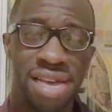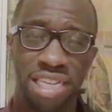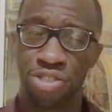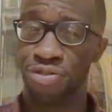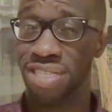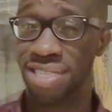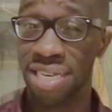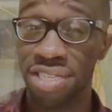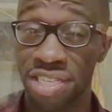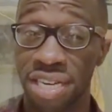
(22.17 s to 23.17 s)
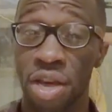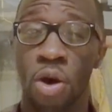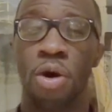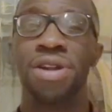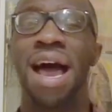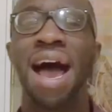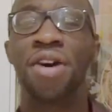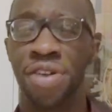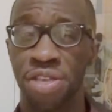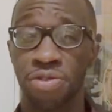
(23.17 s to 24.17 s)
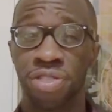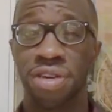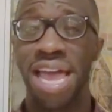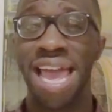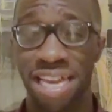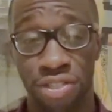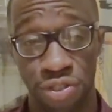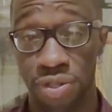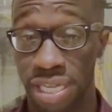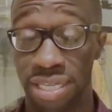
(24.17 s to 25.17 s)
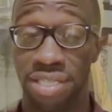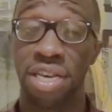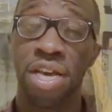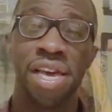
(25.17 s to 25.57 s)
and strategic on how he used to answer things.